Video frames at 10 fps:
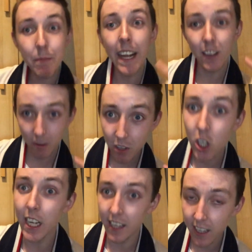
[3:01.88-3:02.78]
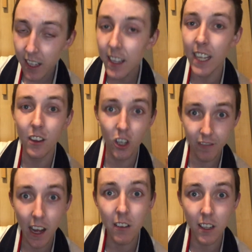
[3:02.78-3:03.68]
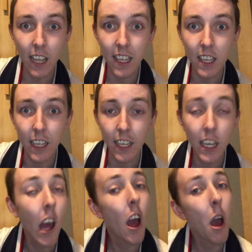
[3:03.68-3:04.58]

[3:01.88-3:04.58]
made some choices in 2019,